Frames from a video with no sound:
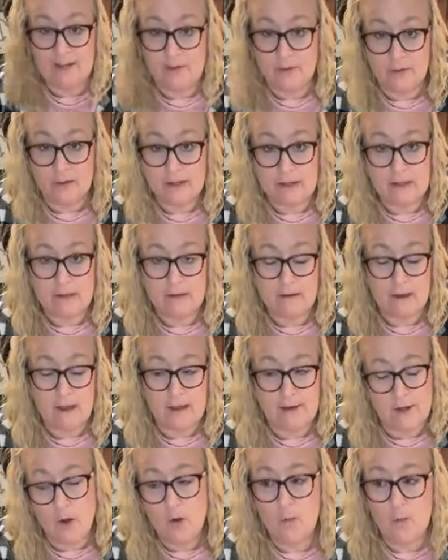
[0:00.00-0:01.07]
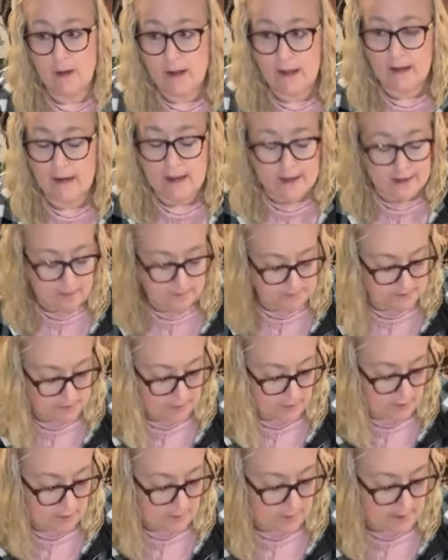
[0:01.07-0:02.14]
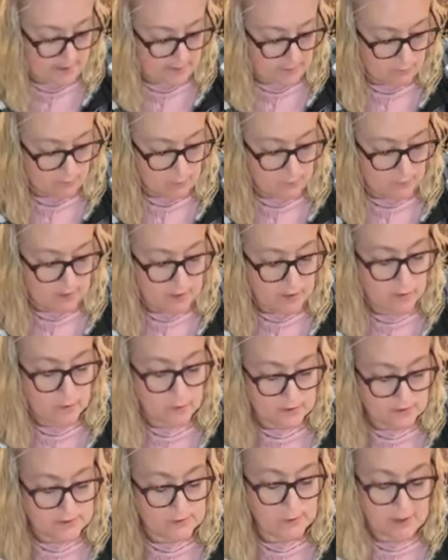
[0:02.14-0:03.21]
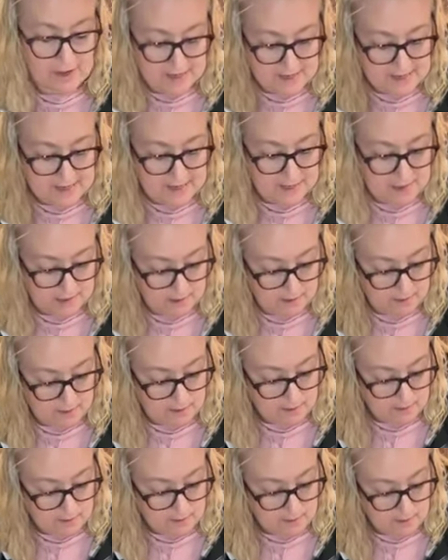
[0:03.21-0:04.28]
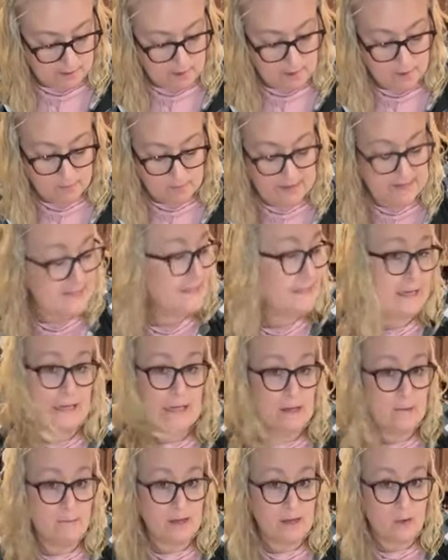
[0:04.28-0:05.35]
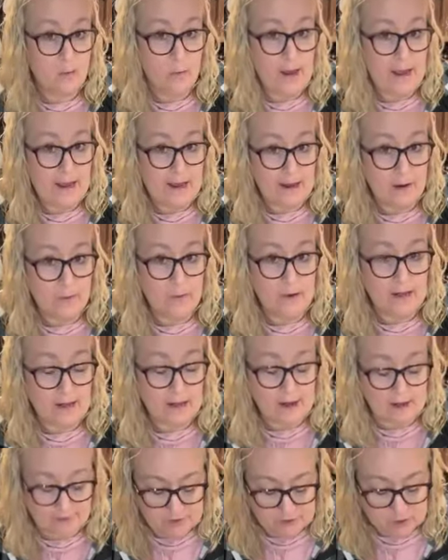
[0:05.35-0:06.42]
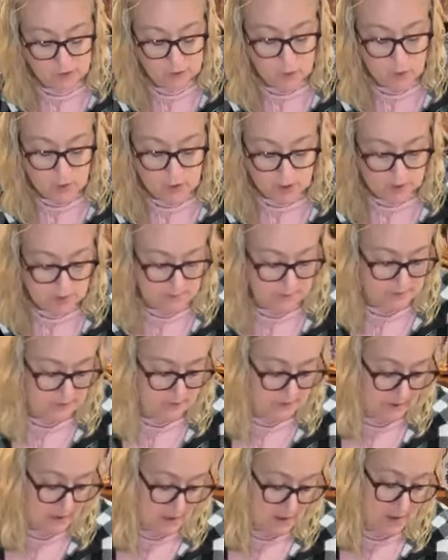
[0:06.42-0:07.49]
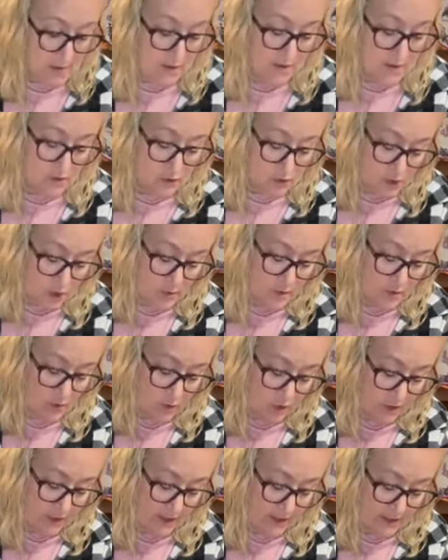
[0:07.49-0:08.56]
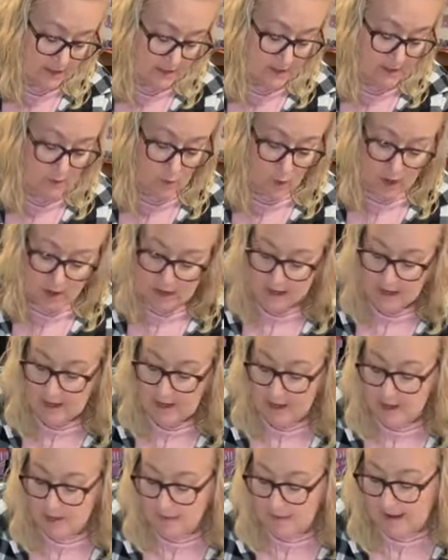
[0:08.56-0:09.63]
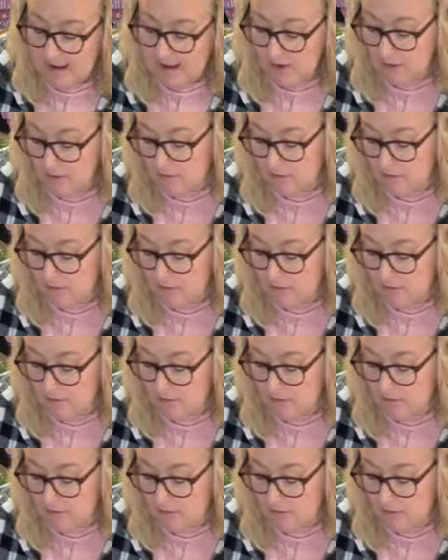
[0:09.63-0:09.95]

I know when I got up to go to the bathroom, it was raining, but it didn't keep me awake. We didn't have storms. Storms rolled in this morning at